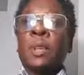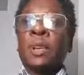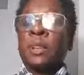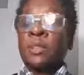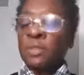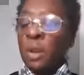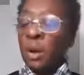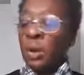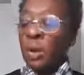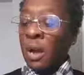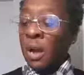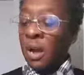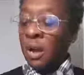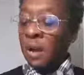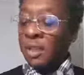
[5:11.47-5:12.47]
So,
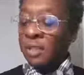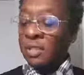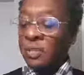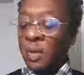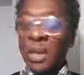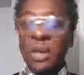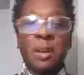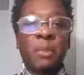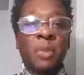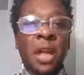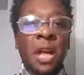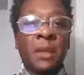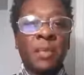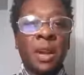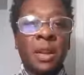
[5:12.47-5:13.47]
and speaking of
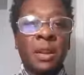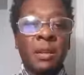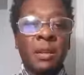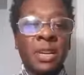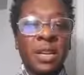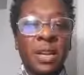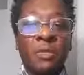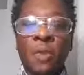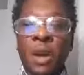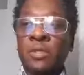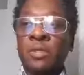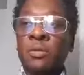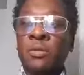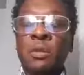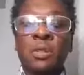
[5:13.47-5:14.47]
black men, let me get right
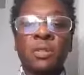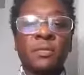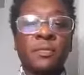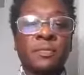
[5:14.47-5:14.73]
to it.